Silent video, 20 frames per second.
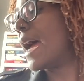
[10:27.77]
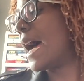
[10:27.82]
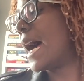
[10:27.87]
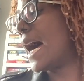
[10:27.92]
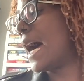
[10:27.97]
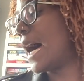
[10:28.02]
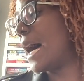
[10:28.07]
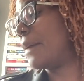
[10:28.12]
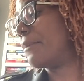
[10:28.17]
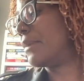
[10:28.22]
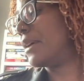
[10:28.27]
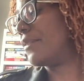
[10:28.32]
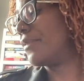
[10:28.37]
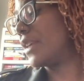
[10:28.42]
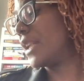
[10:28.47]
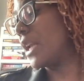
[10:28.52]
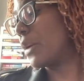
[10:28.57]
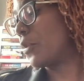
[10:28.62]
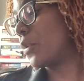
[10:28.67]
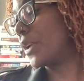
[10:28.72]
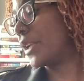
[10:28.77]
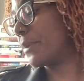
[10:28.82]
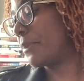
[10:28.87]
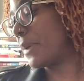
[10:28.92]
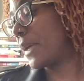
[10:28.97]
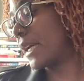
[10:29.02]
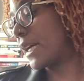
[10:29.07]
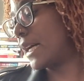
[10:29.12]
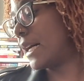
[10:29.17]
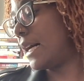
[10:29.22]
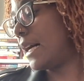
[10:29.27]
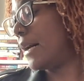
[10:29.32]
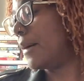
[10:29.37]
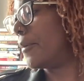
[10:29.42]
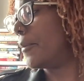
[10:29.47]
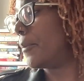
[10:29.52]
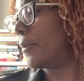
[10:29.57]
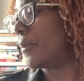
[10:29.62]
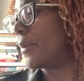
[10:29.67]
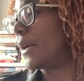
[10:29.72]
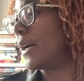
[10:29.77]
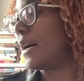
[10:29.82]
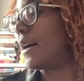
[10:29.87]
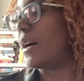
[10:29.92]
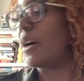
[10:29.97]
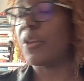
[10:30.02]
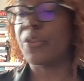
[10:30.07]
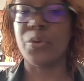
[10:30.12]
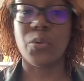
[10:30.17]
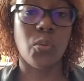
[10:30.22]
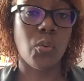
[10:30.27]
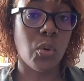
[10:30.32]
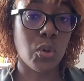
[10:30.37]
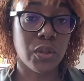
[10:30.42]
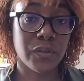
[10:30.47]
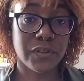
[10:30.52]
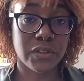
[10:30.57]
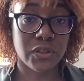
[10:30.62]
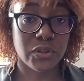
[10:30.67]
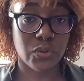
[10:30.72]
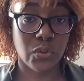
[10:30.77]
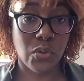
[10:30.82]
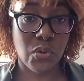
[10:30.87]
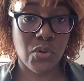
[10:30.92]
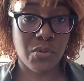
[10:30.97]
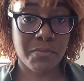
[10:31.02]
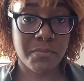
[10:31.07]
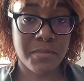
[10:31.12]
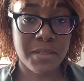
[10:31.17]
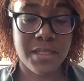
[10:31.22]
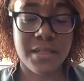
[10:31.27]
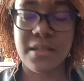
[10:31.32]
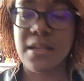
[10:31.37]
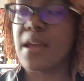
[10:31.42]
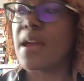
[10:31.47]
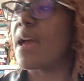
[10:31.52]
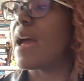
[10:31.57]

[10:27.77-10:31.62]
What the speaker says: And then I want to pick up The Wall of Storms